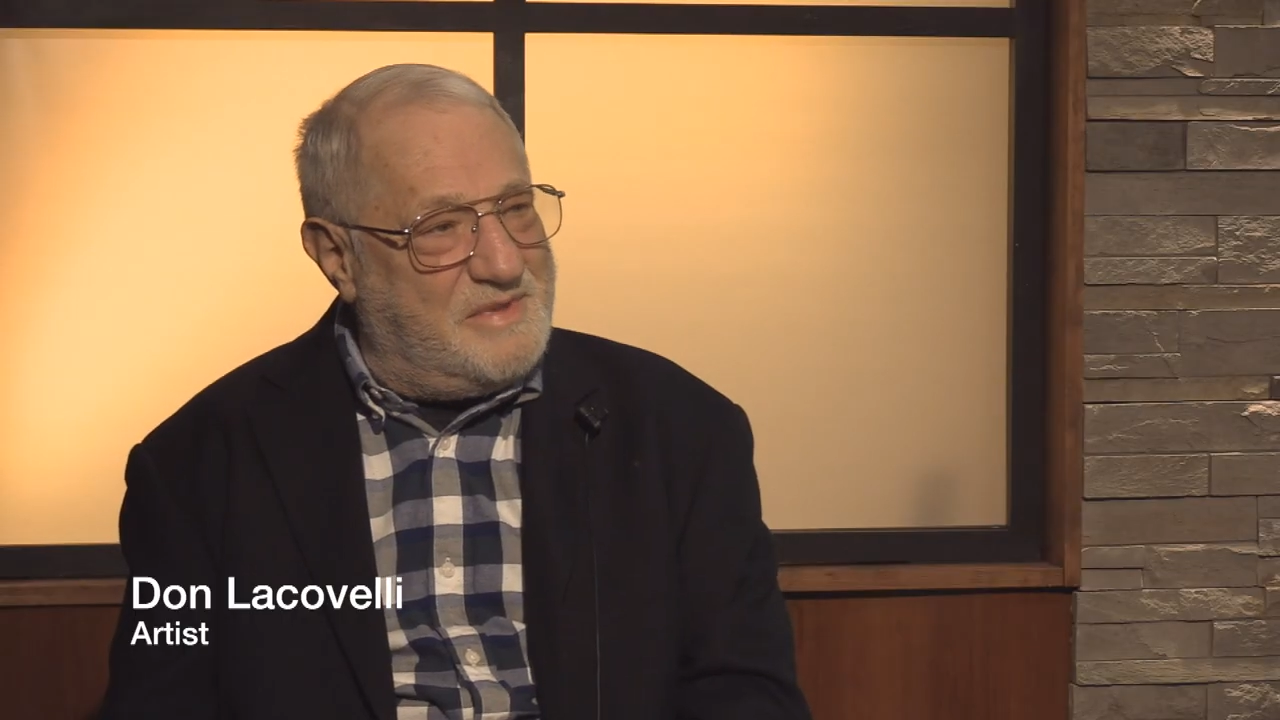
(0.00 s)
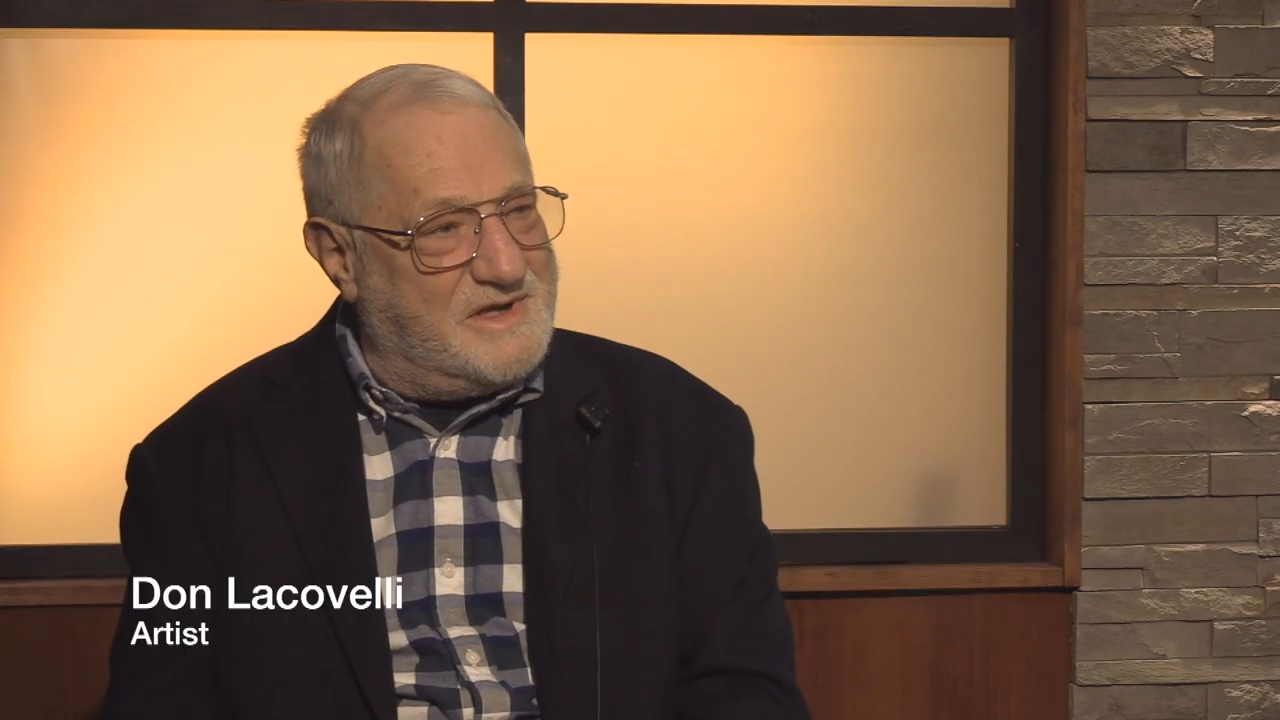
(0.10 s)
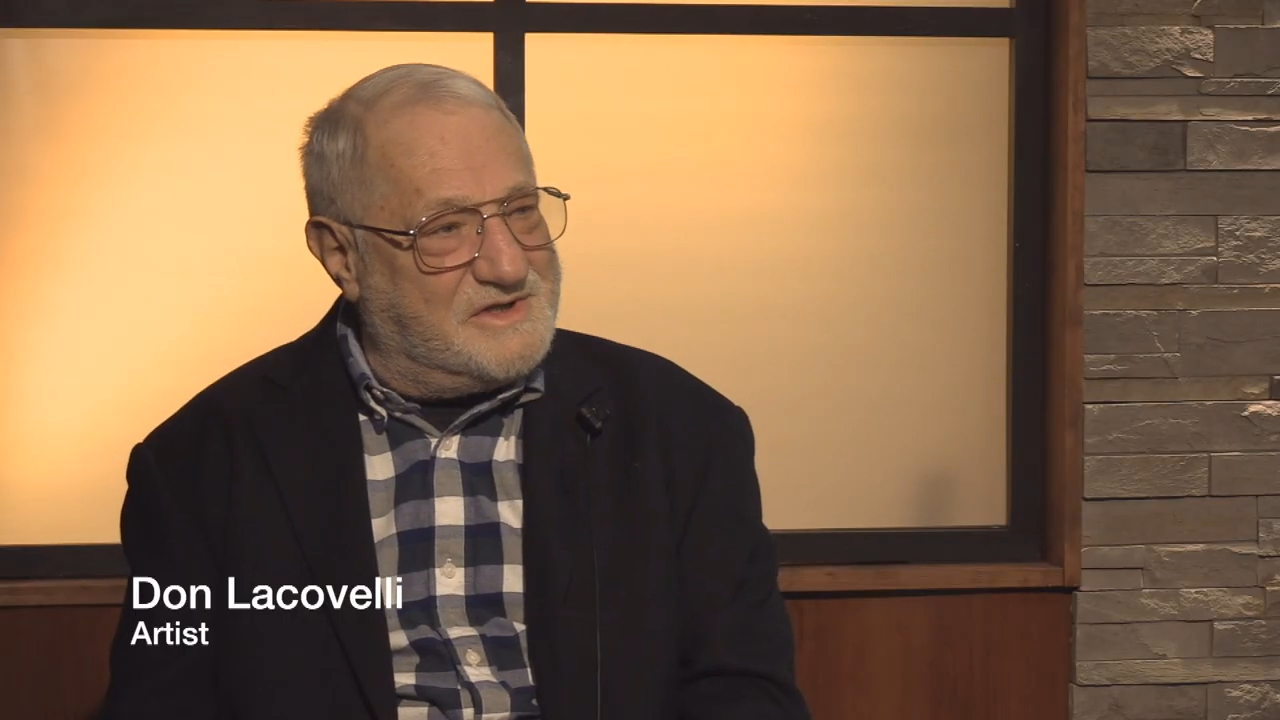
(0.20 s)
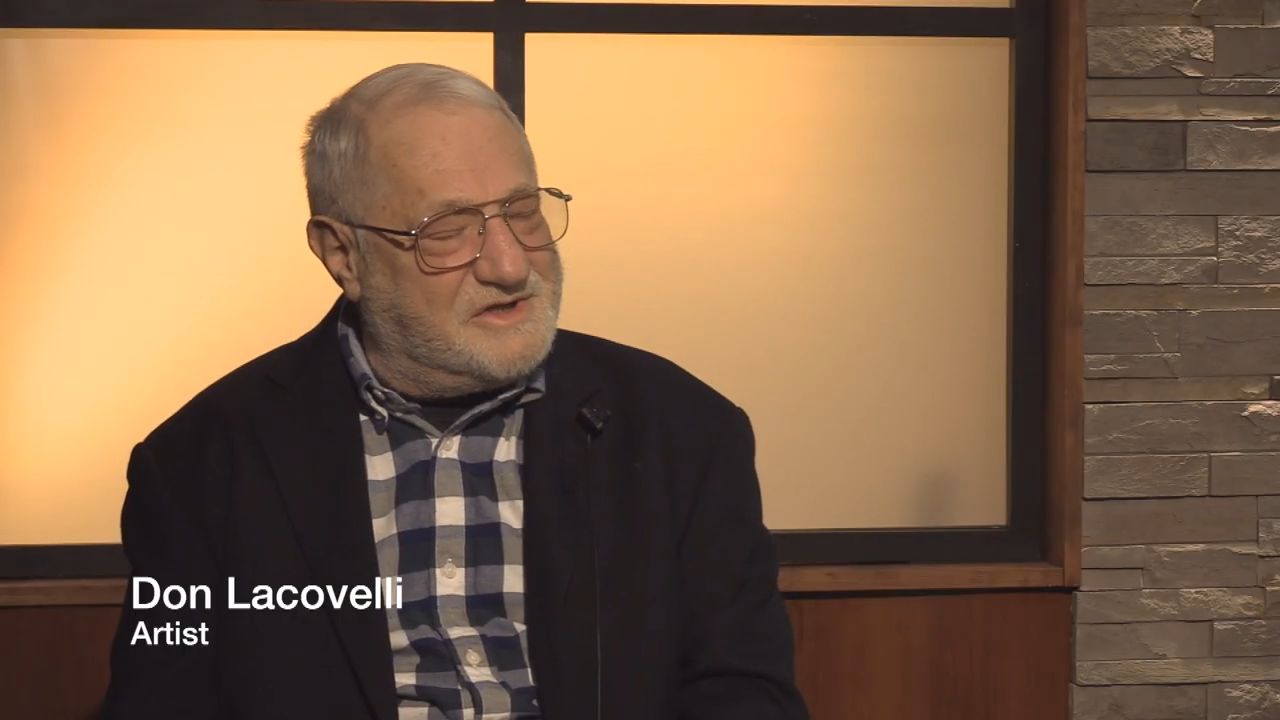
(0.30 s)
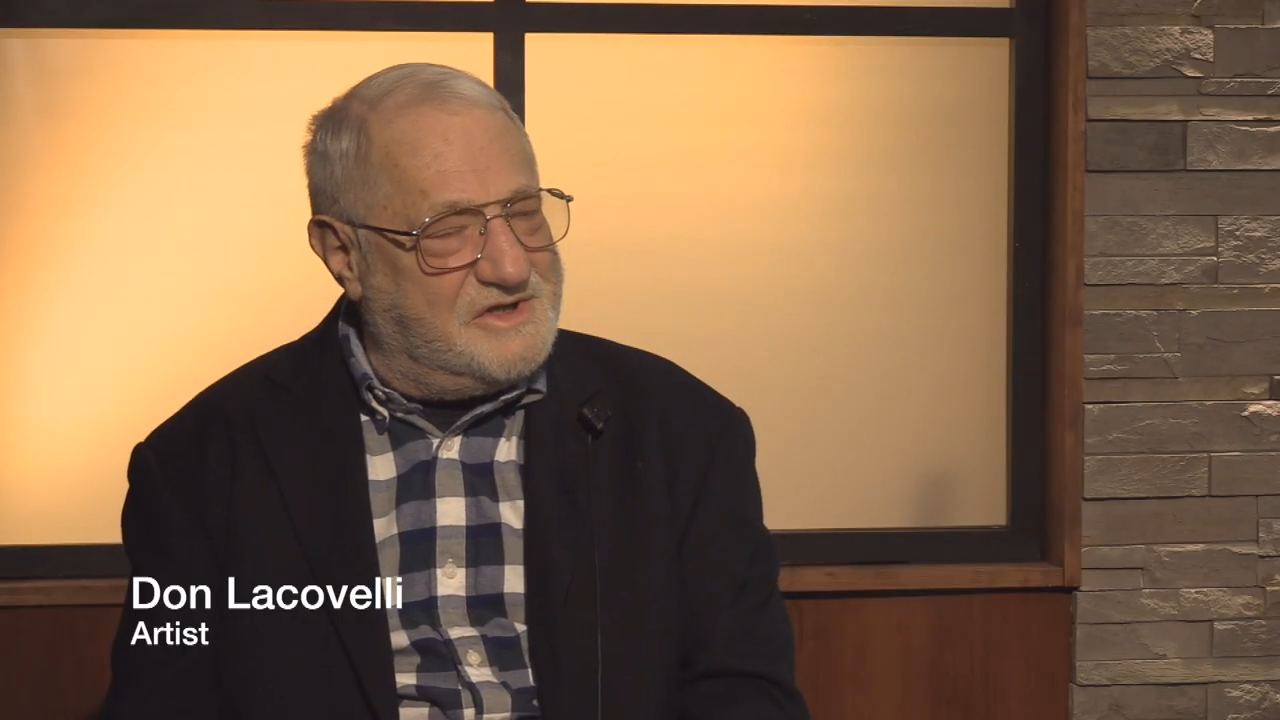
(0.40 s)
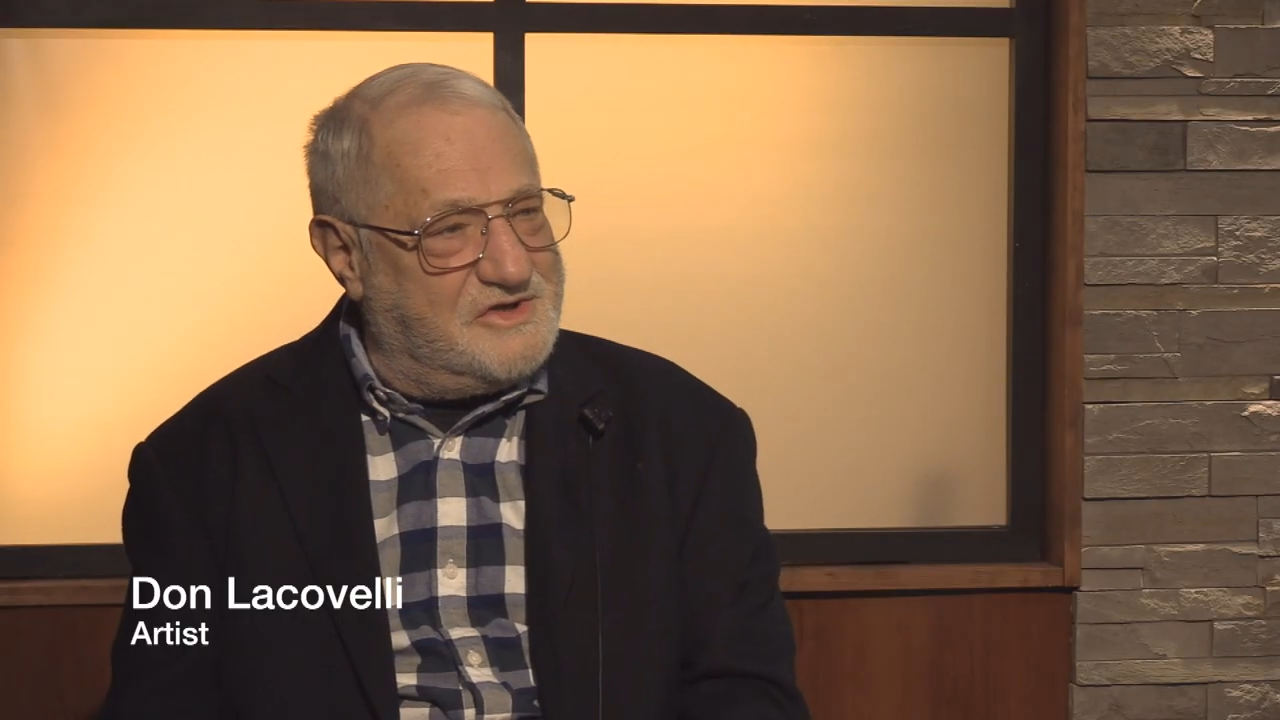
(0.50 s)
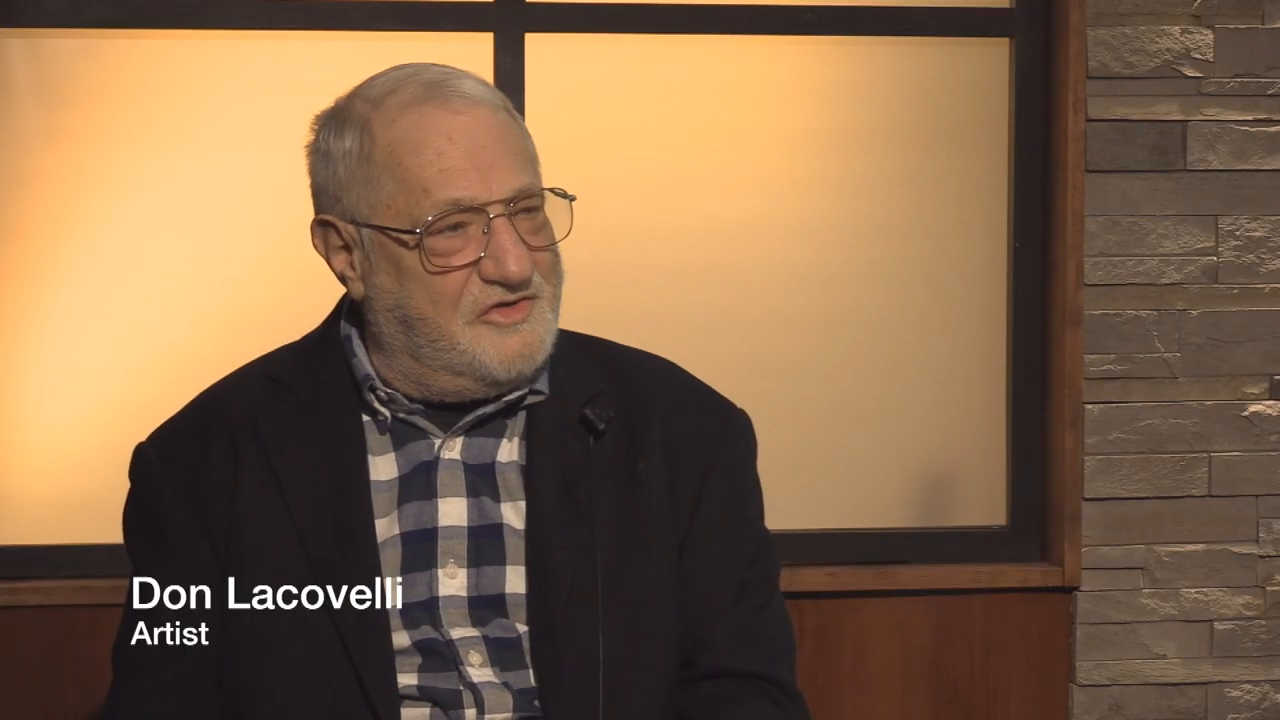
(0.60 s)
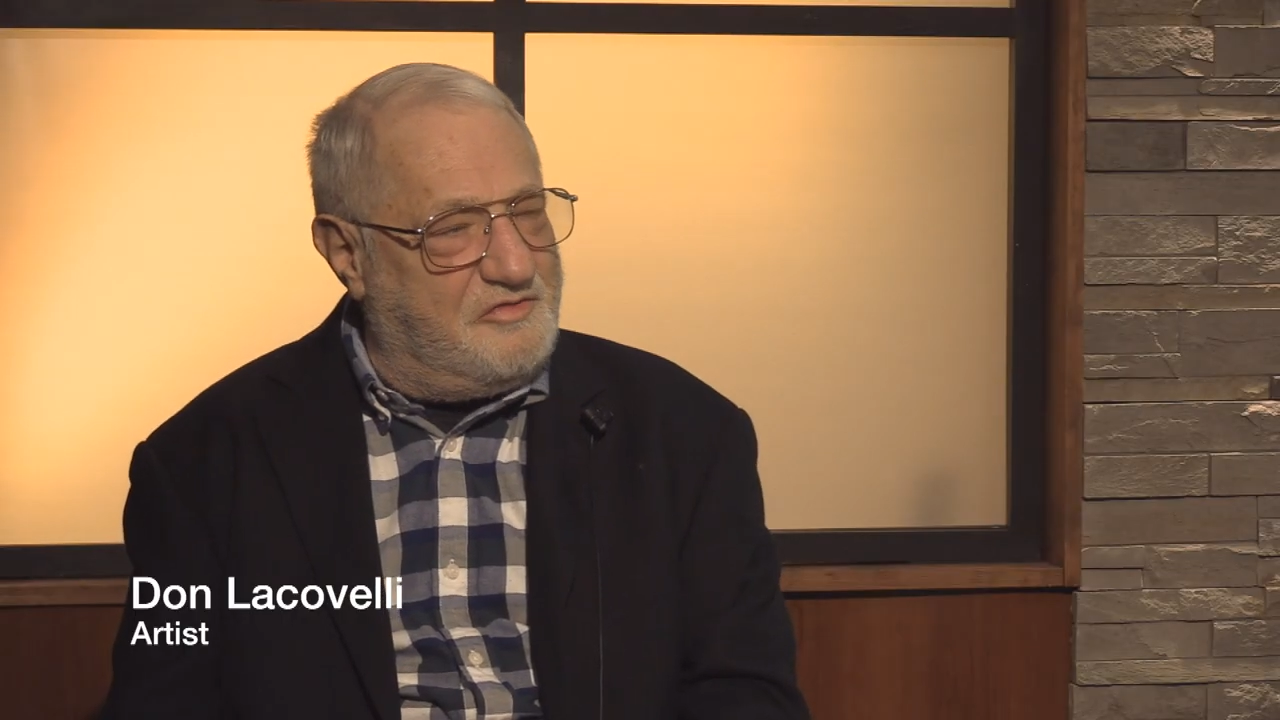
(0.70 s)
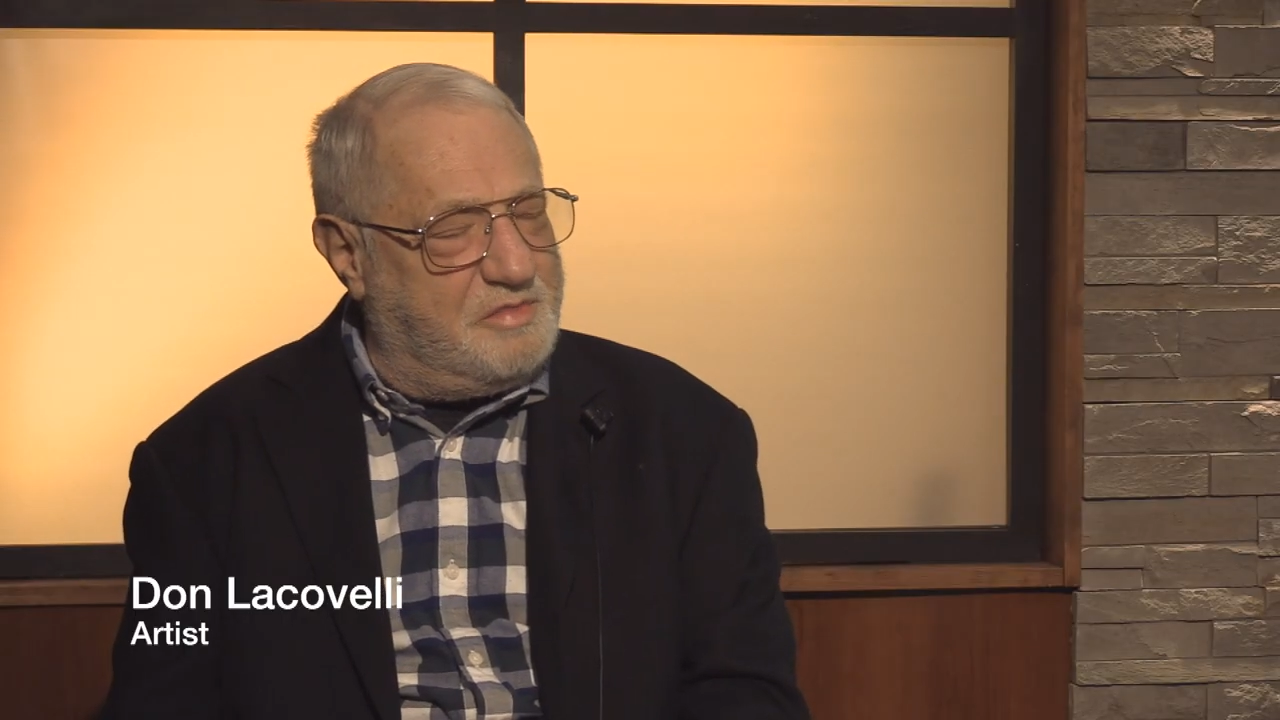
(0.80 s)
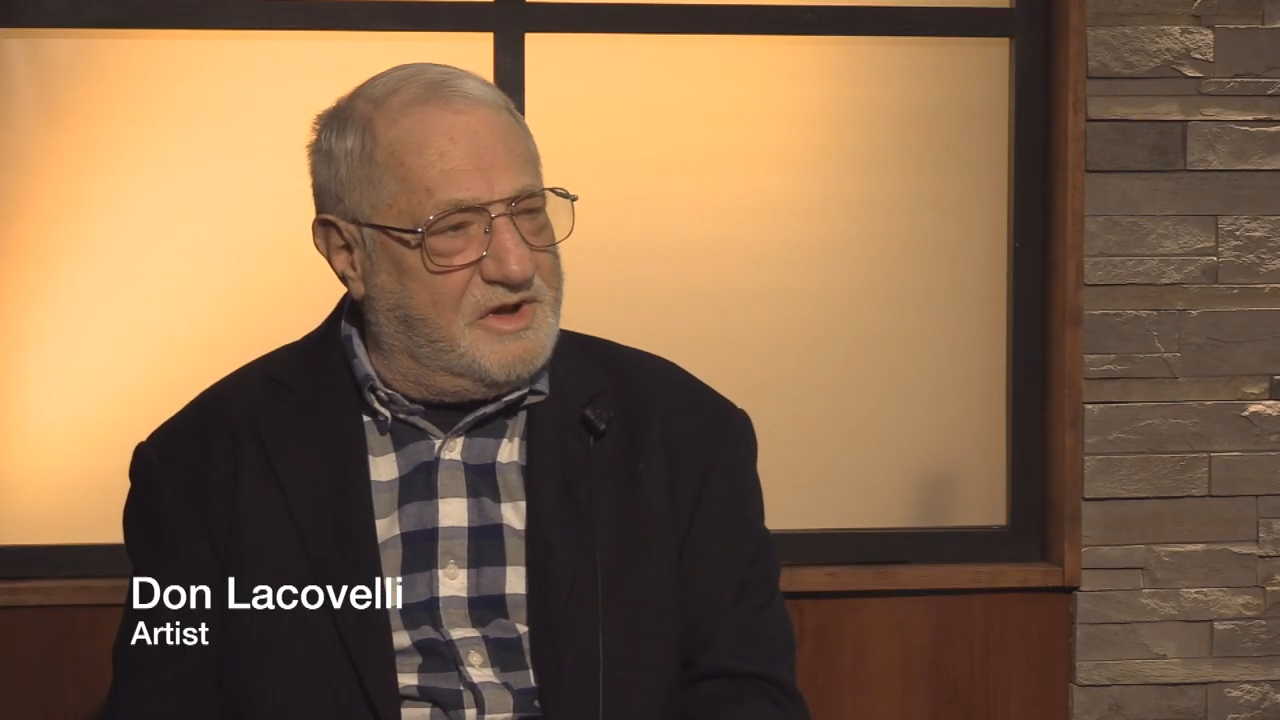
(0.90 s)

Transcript: been since you've